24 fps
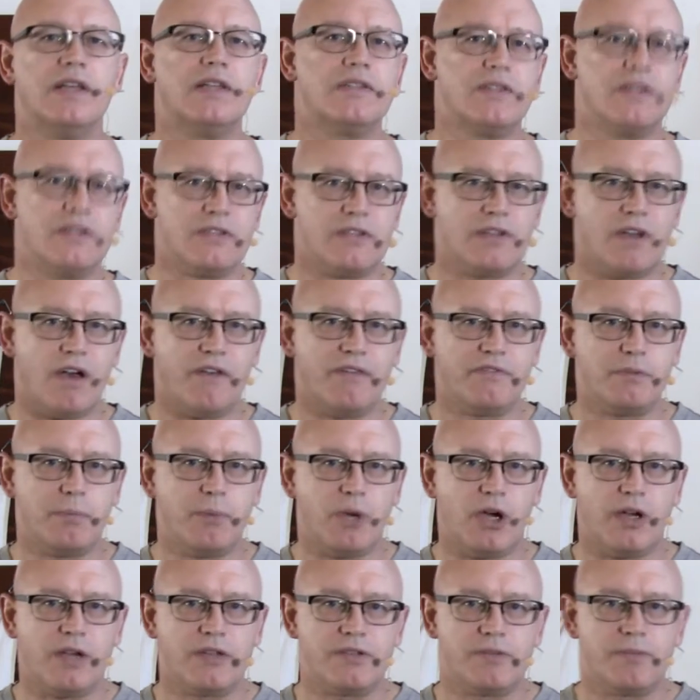It's a
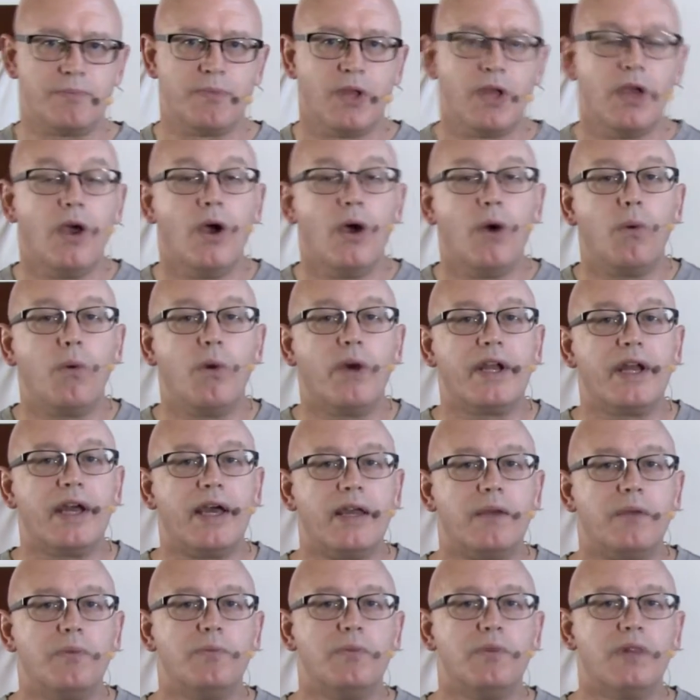softbox. What
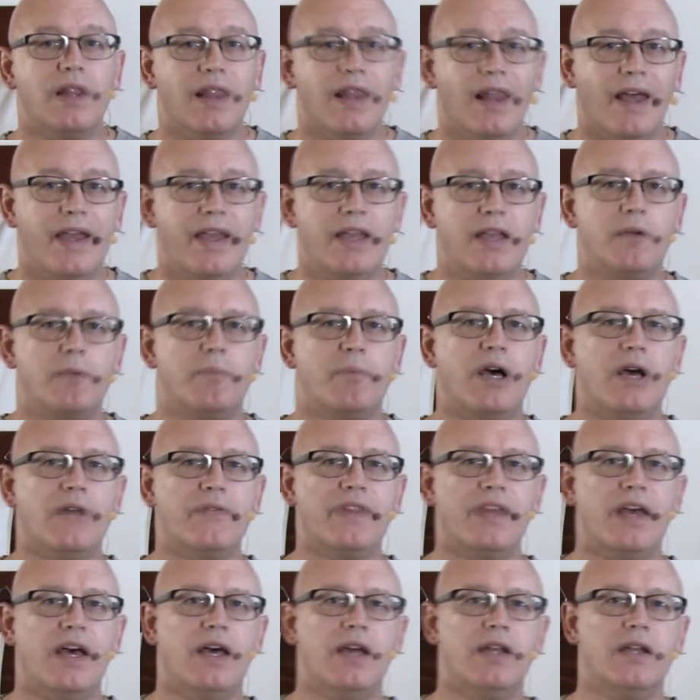I like
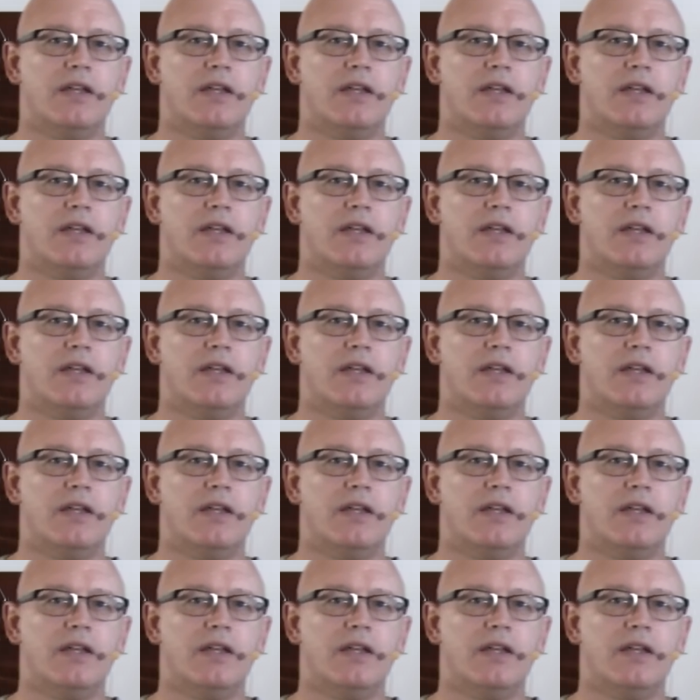about that